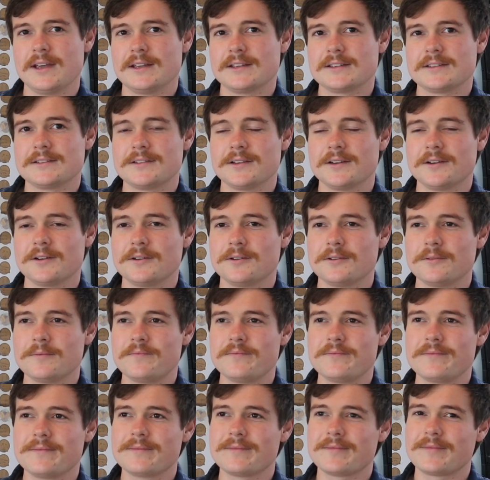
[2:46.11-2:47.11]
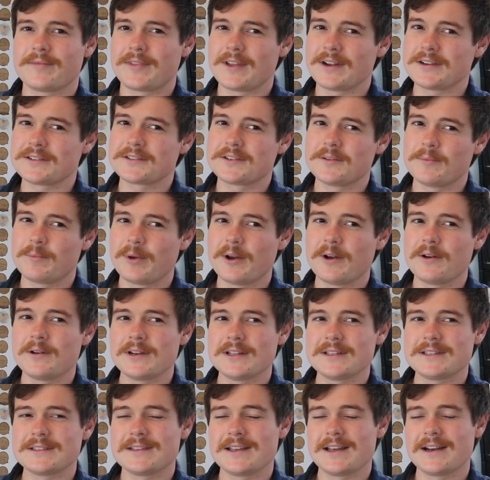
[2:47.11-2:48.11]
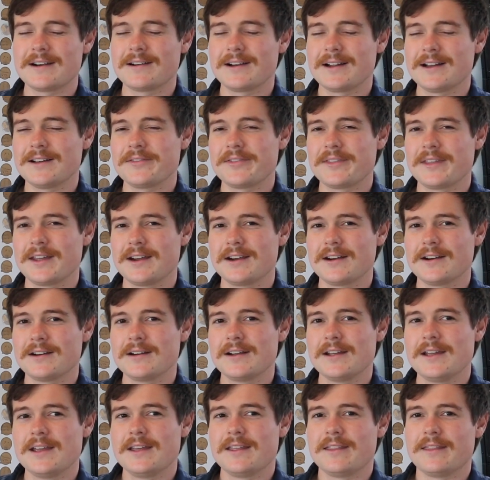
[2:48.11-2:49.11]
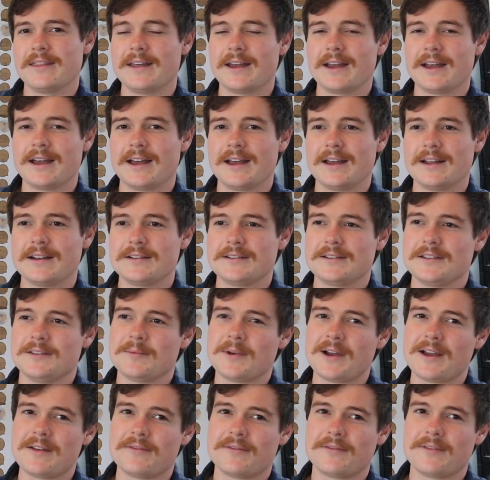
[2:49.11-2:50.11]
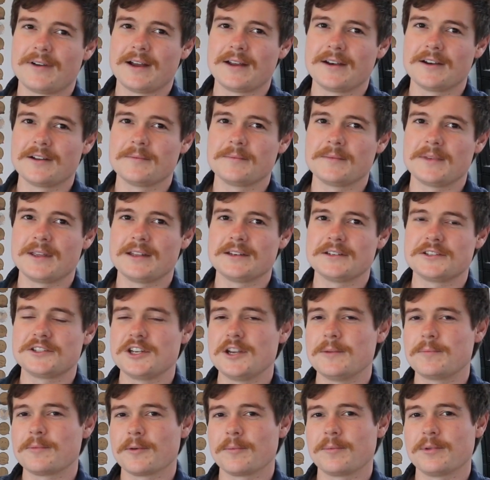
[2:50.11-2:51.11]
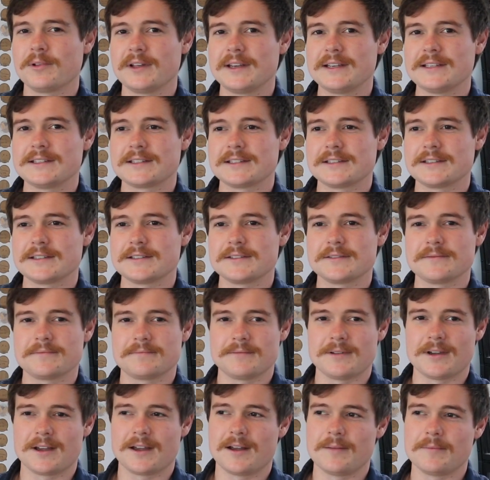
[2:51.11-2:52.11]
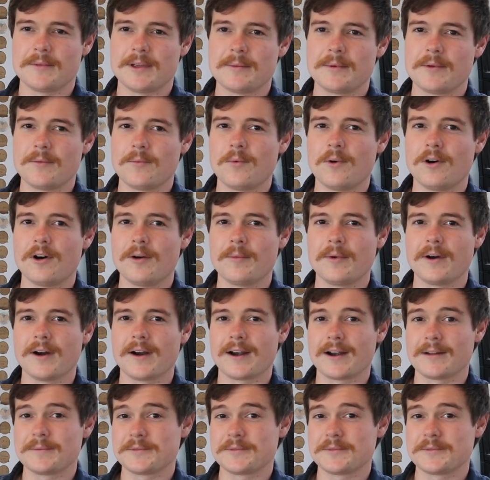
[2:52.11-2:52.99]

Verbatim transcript: So there's components that are out there that you might find them in cheaper places, uh, maybe Walmart.